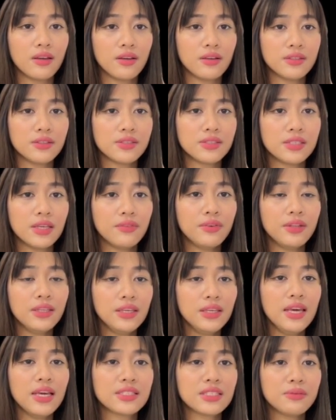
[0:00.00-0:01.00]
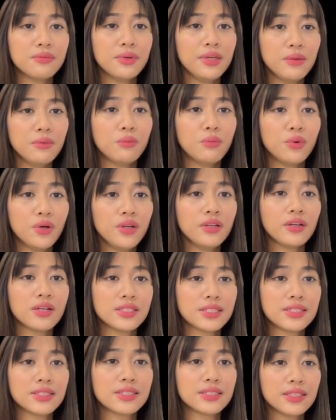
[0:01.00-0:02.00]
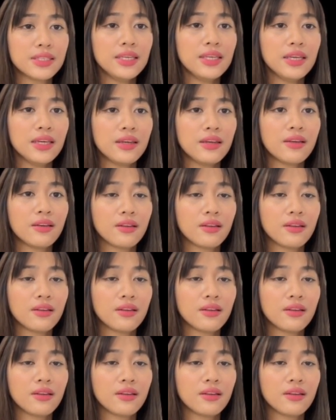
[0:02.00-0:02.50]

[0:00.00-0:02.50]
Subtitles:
7E exhibit more consistency